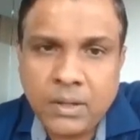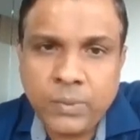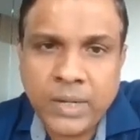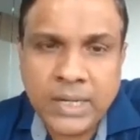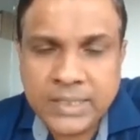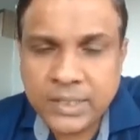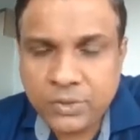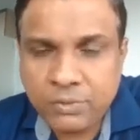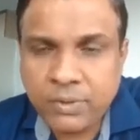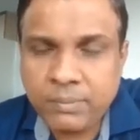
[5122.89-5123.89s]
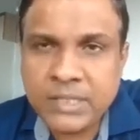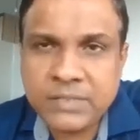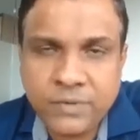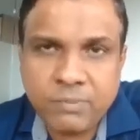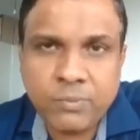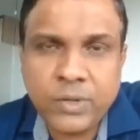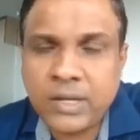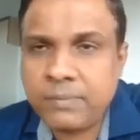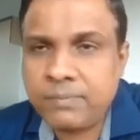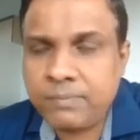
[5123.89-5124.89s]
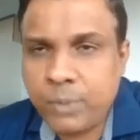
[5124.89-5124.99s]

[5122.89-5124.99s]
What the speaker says: When I say software, means firmware,